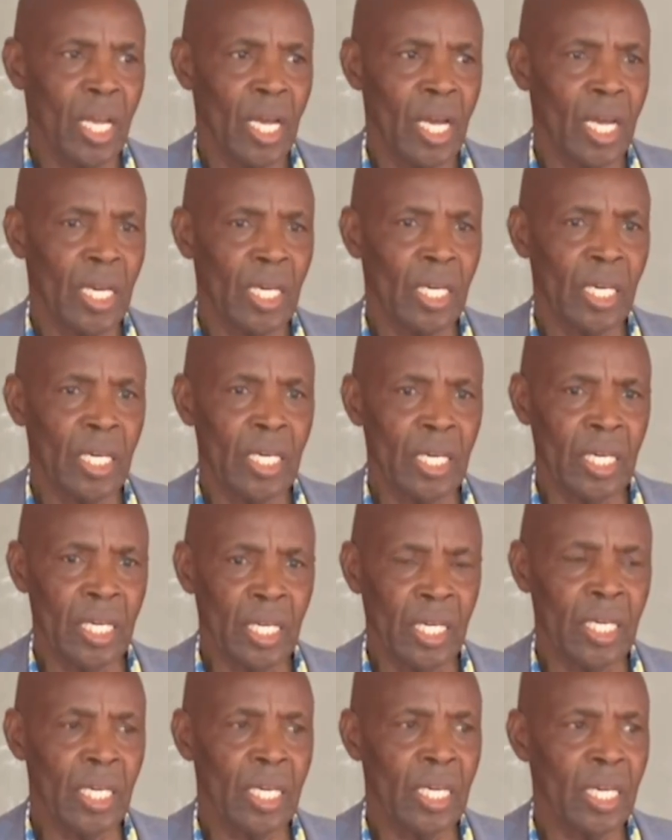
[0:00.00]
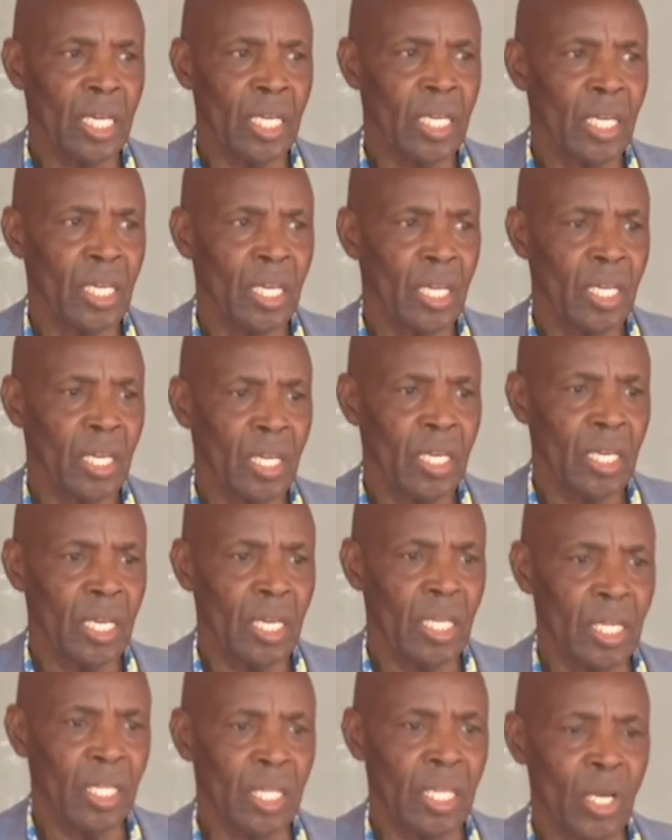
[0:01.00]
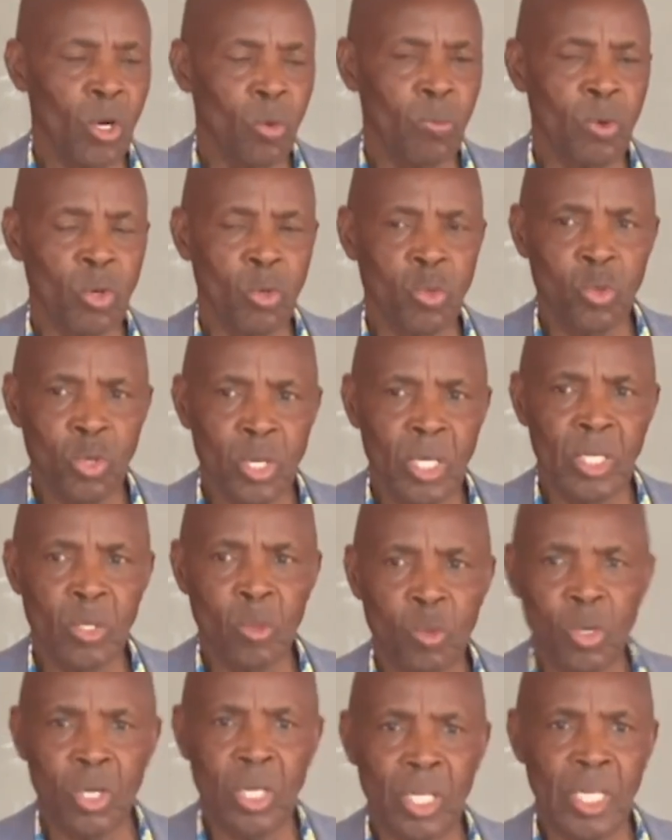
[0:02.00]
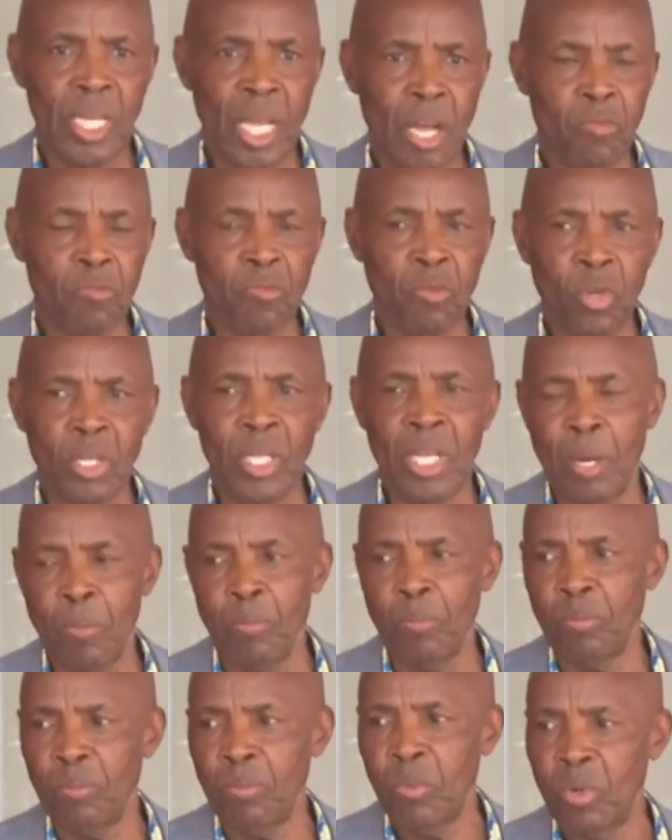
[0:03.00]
and indeed, the opportunity was there for them.